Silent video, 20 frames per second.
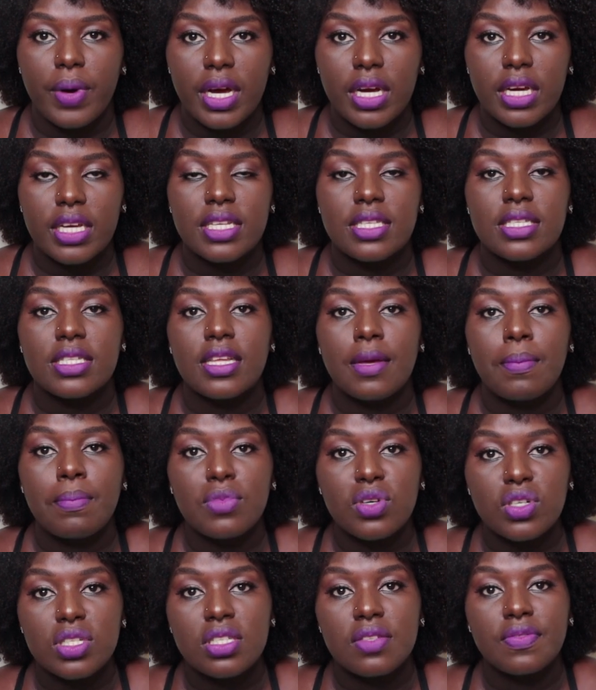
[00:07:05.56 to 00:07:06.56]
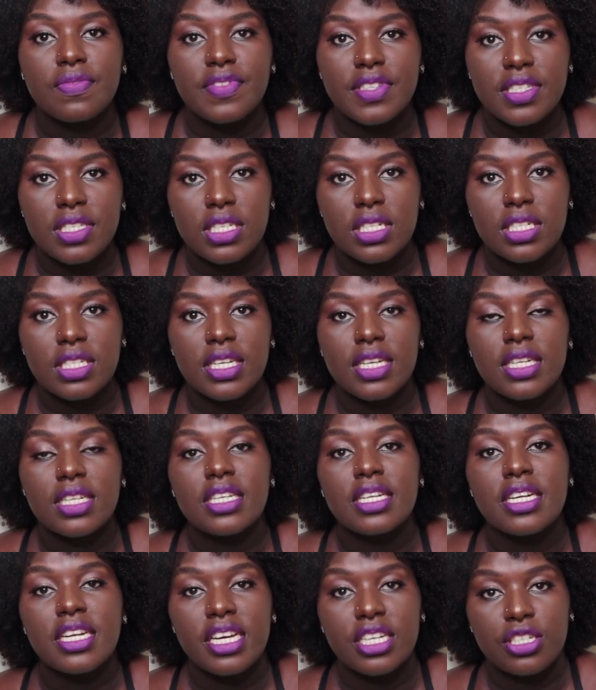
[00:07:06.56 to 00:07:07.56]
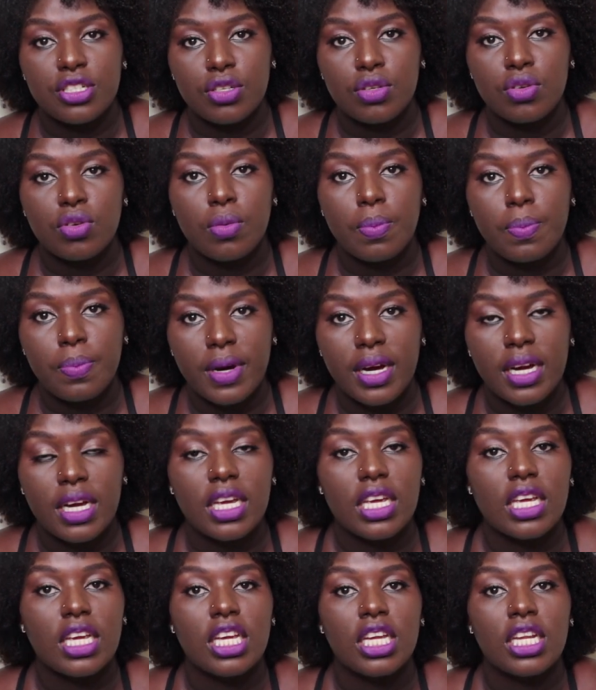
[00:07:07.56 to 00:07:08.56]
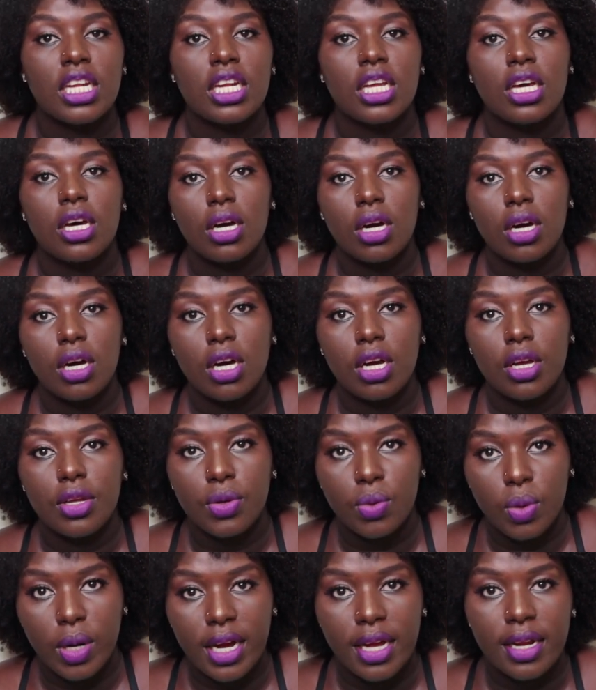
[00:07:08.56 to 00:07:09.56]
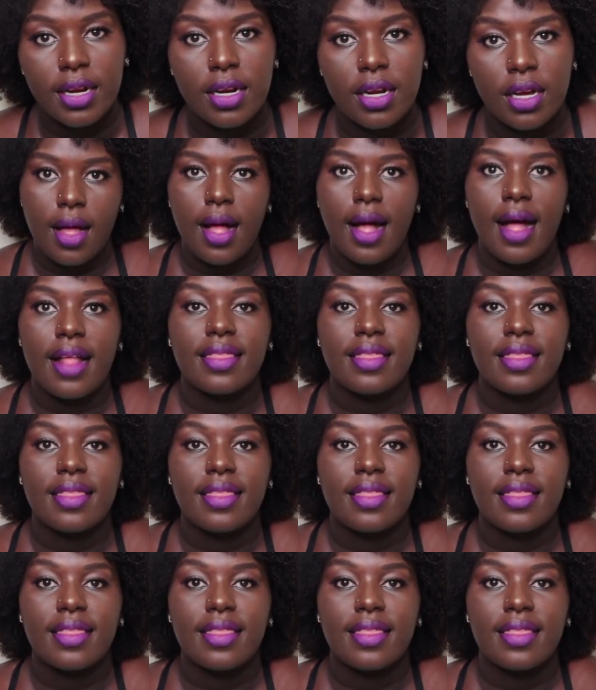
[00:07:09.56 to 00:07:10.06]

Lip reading: park is the most visited national park in Uganda.